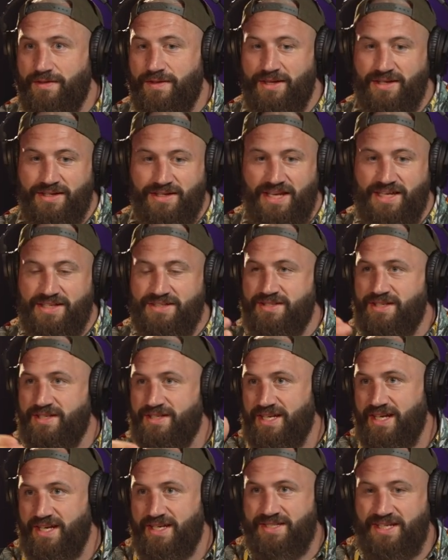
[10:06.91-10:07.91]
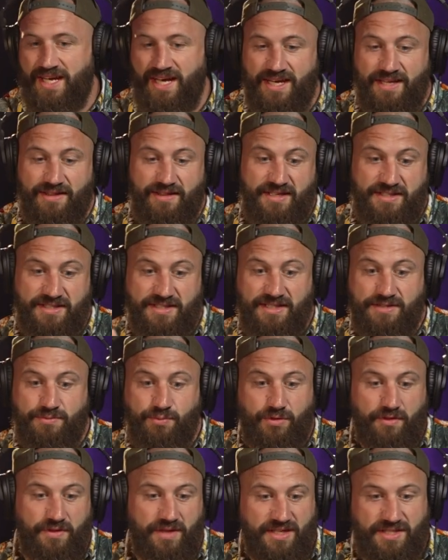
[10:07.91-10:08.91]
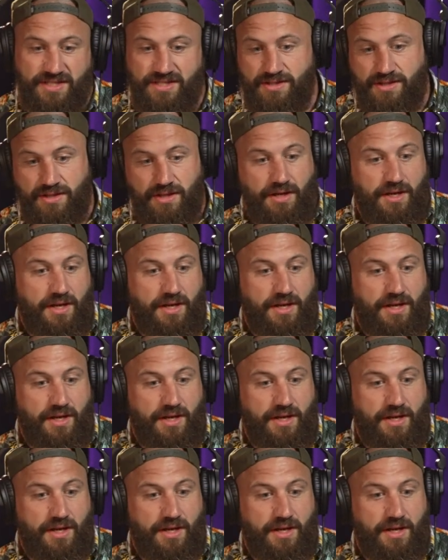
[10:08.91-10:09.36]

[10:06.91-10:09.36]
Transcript: that gets to dictate this is what this